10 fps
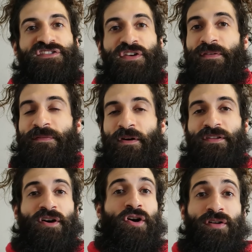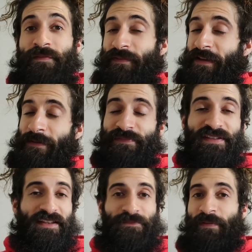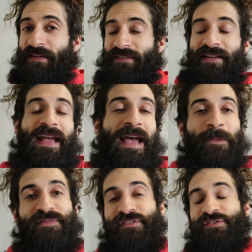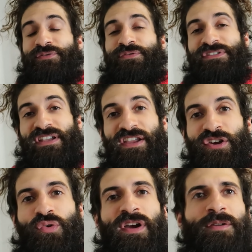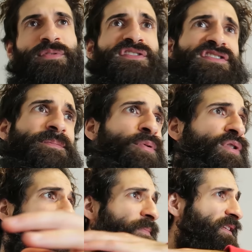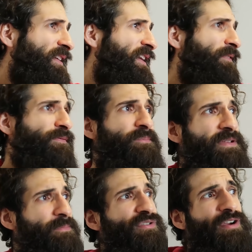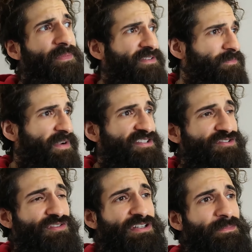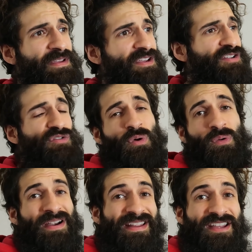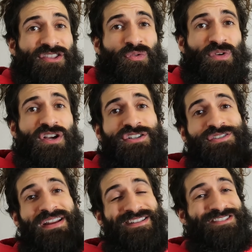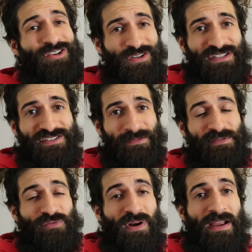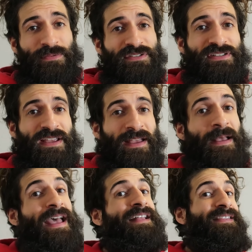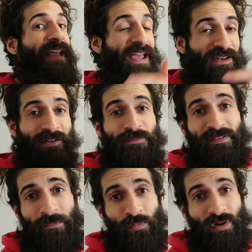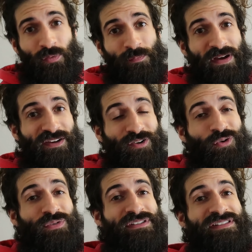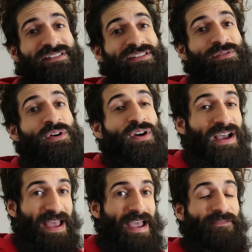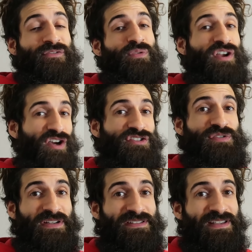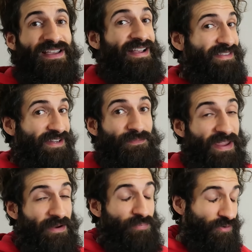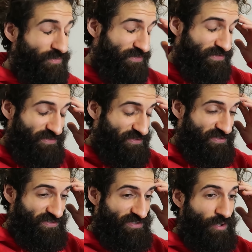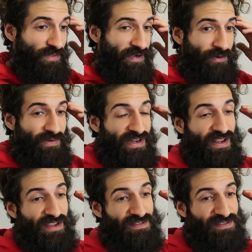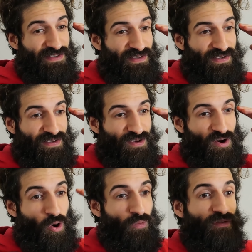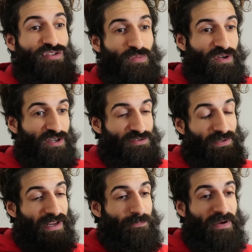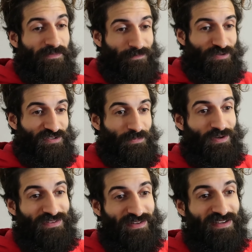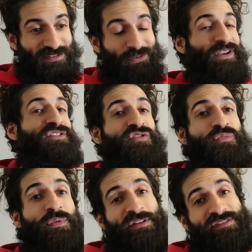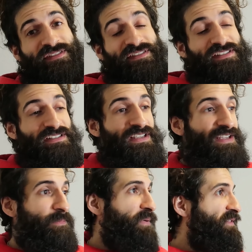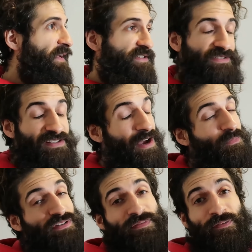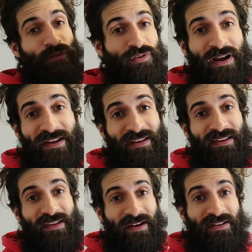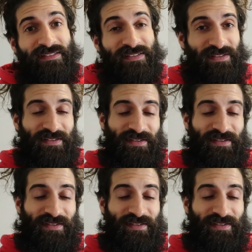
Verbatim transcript: And so far, the Hall of Flames has been absolutely incredible. The support I've been getting from people coming to my stream to already hit 330 subscribers at the end of February when my goal is to have 300 at the end of April, just to know that I already hit over 300 in my first month and I still got two months to see potentially how much further I can get it.